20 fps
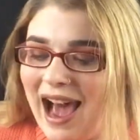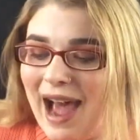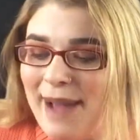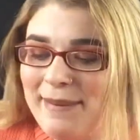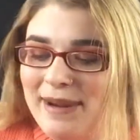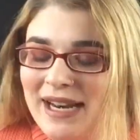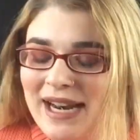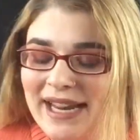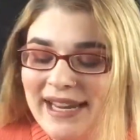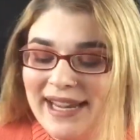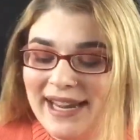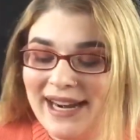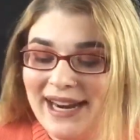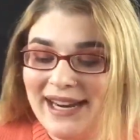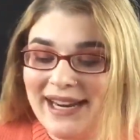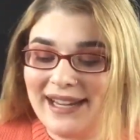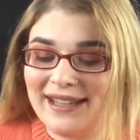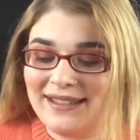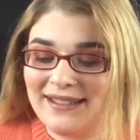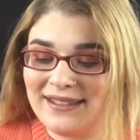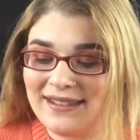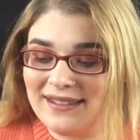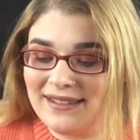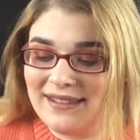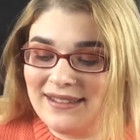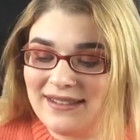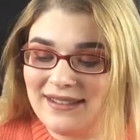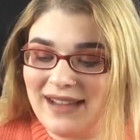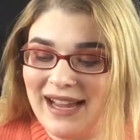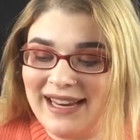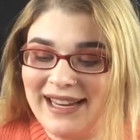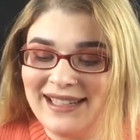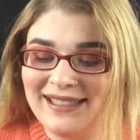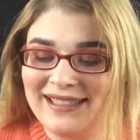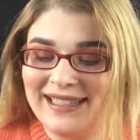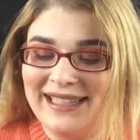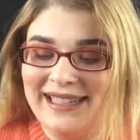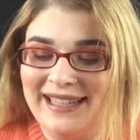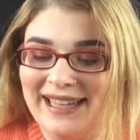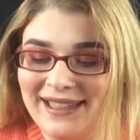I mean, I guess I
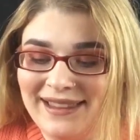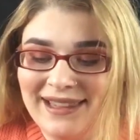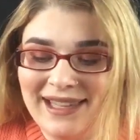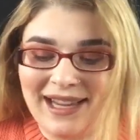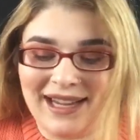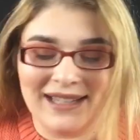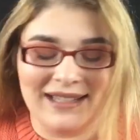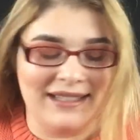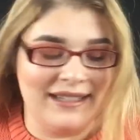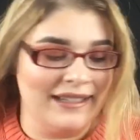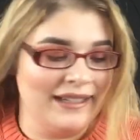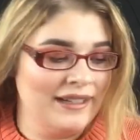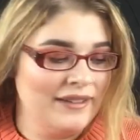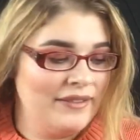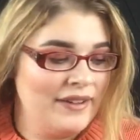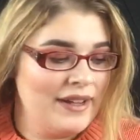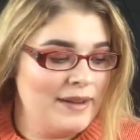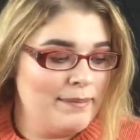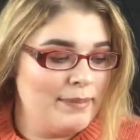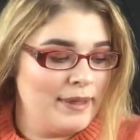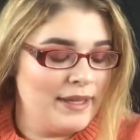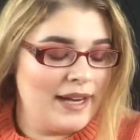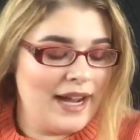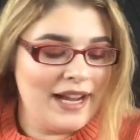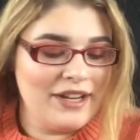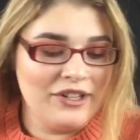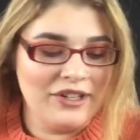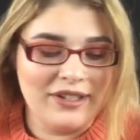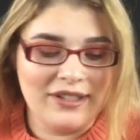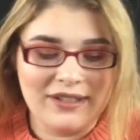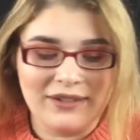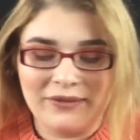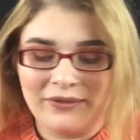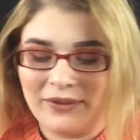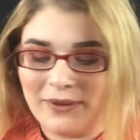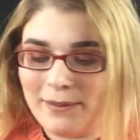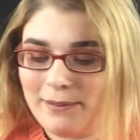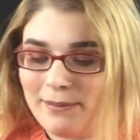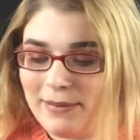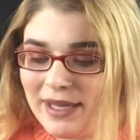get the idea of it, but
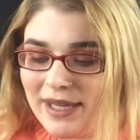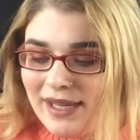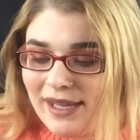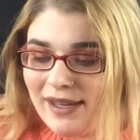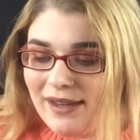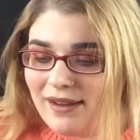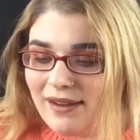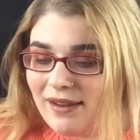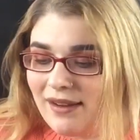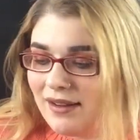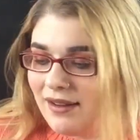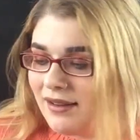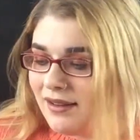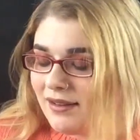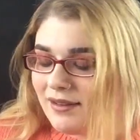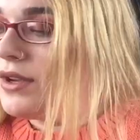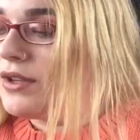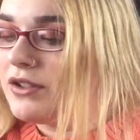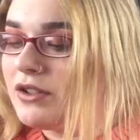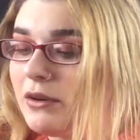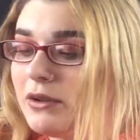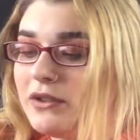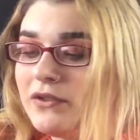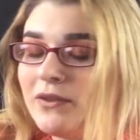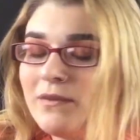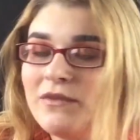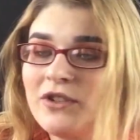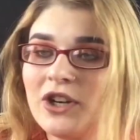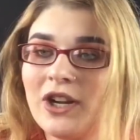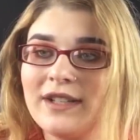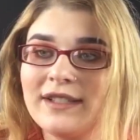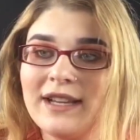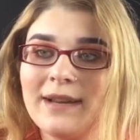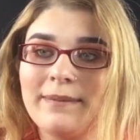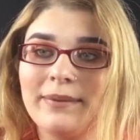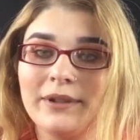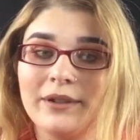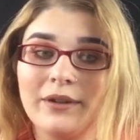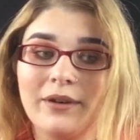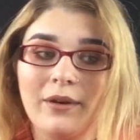for me, so it's from Jonte
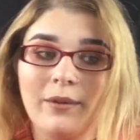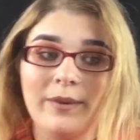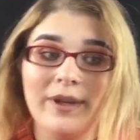Blue.